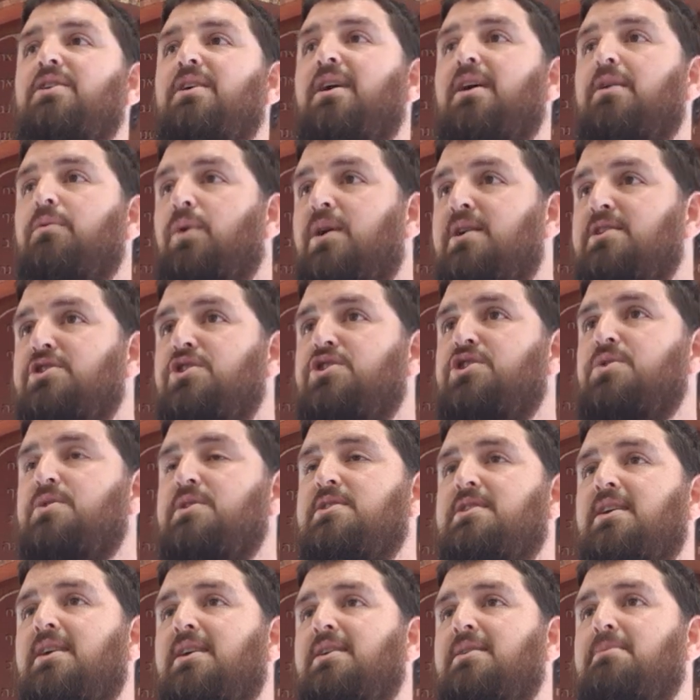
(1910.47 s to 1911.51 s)
And what does Yeshua
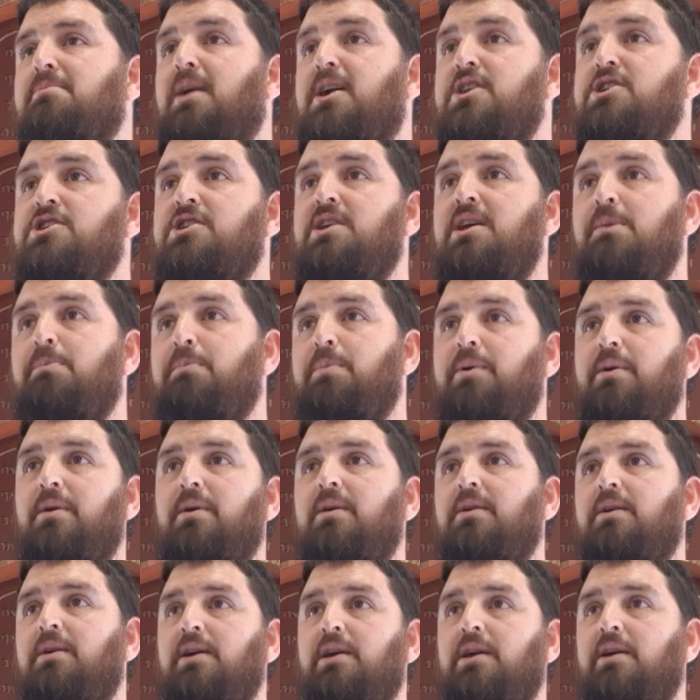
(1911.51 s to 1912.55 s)
say? My sheep
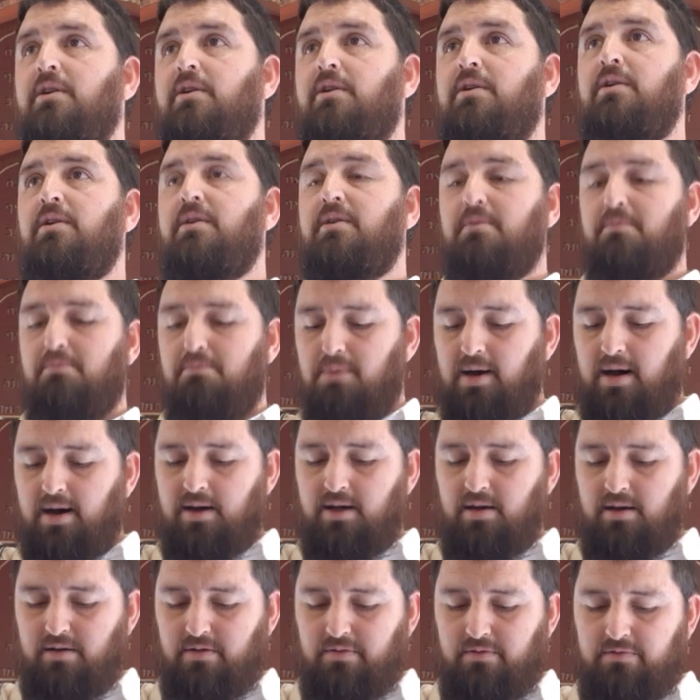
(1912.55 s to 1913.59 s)
hear my
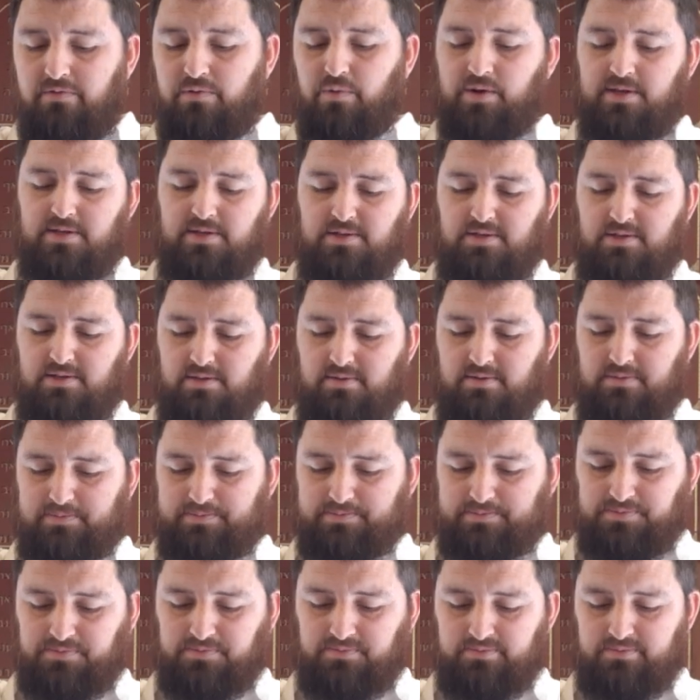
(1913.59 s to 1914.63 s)
voice.
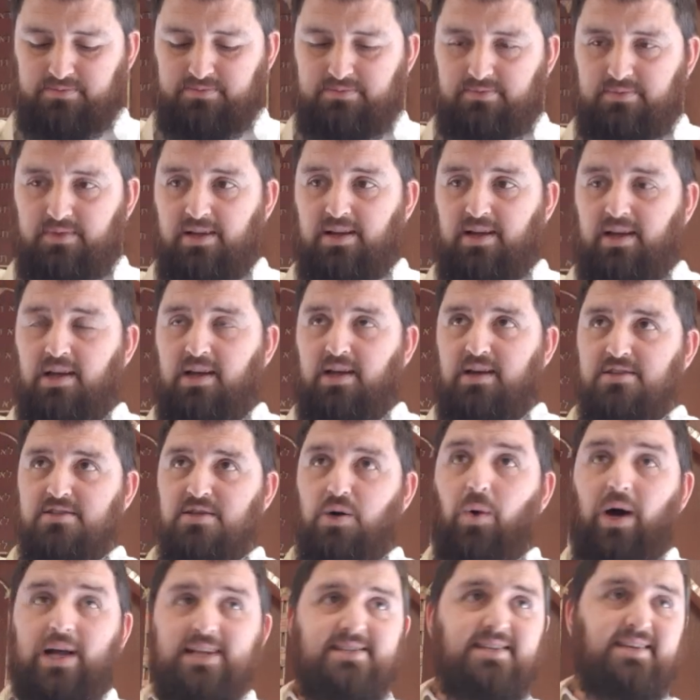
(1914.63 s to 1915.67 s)
So,
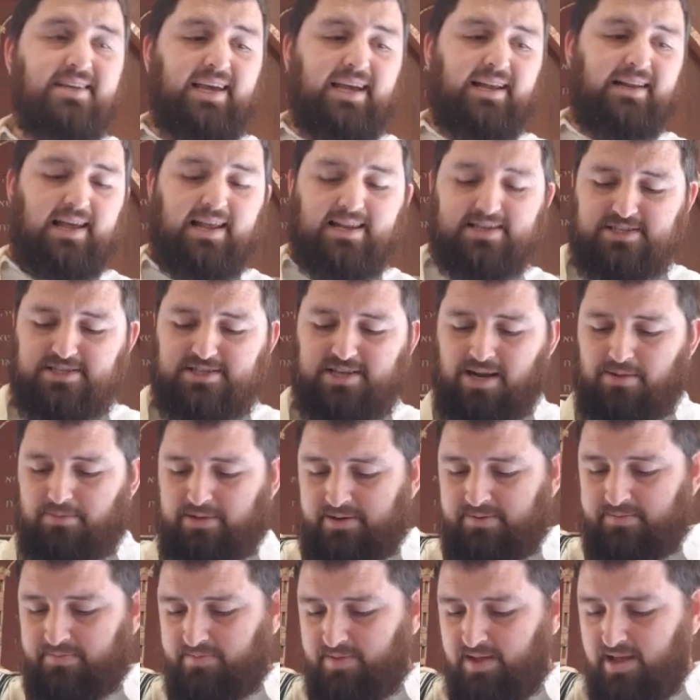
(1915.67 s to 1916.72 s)
once again, ladies and
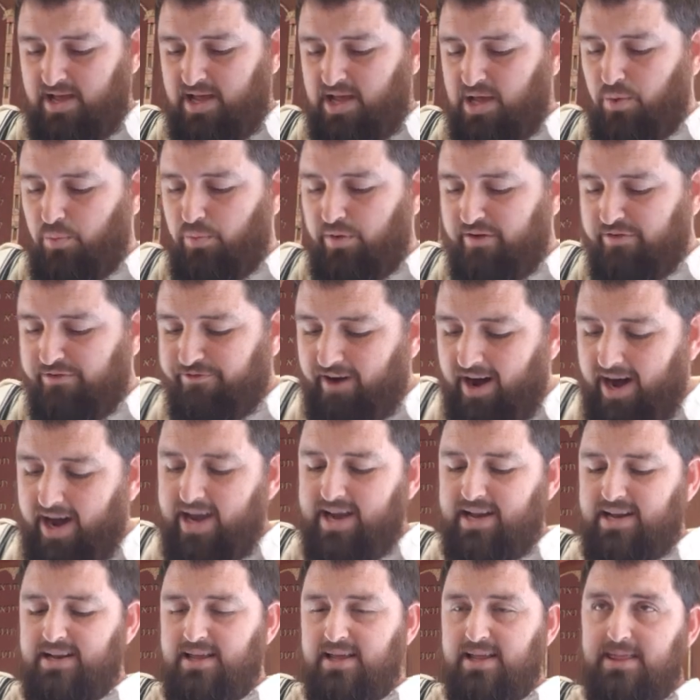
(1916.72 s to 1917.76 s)
gentlemen, we
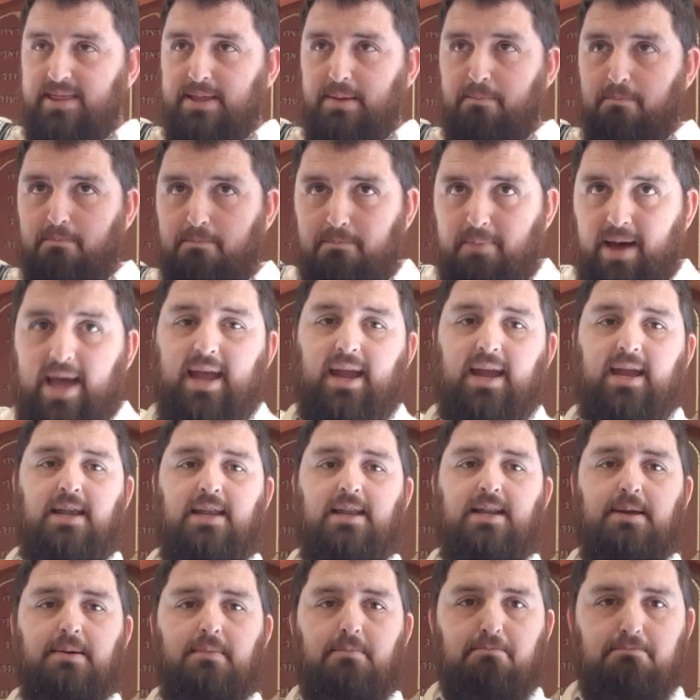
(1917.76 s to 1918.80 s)
find the
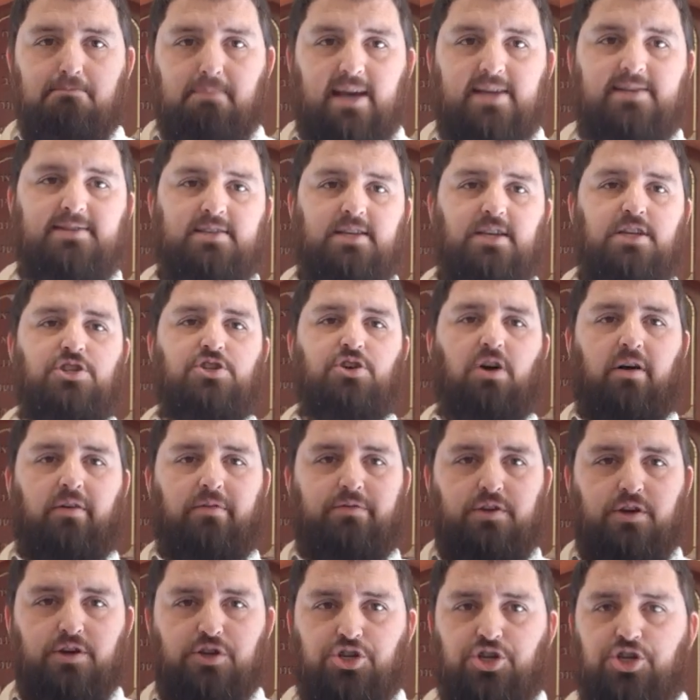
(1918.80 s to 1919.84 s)
main message of
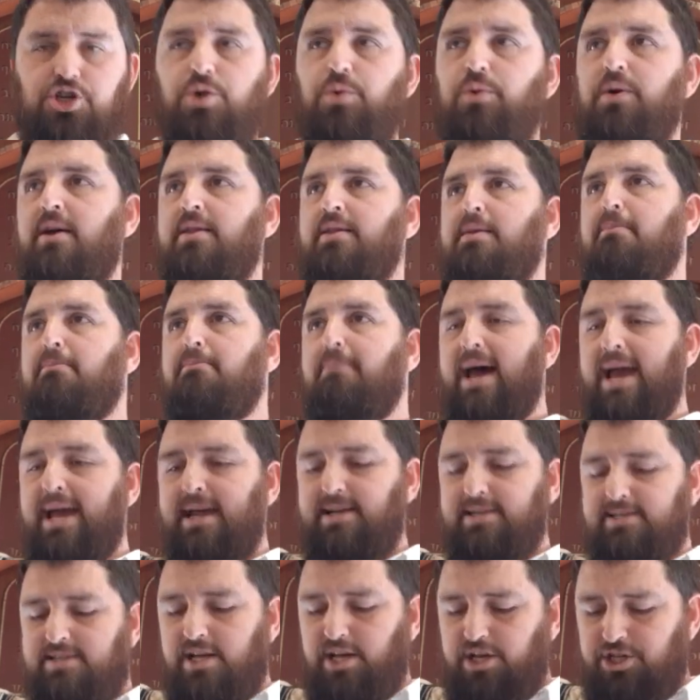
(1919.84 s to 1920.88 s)
Yeshua, the
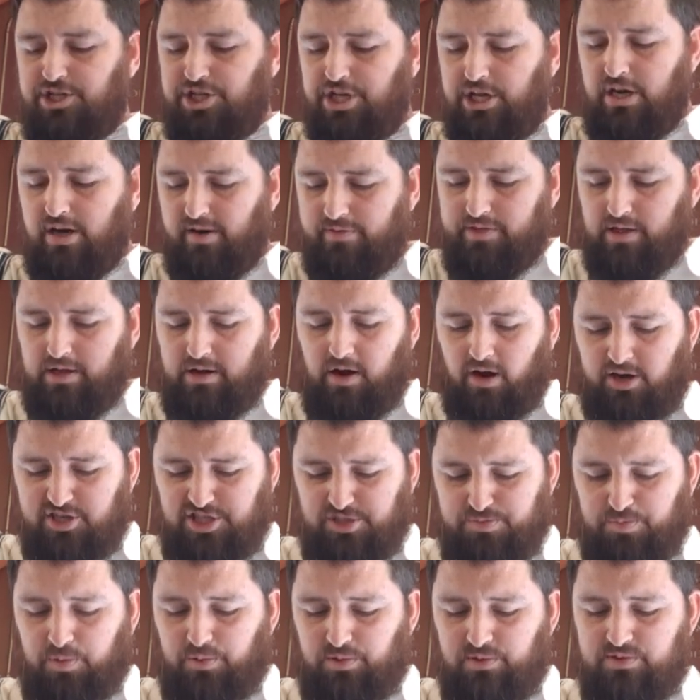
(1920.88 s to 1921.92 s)
main teaching of the
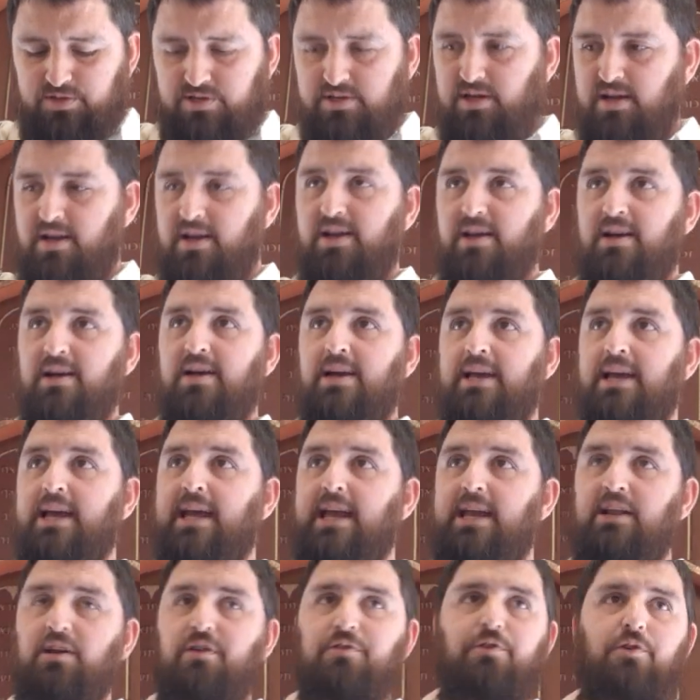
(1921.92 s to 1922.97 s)
Gospels, hidden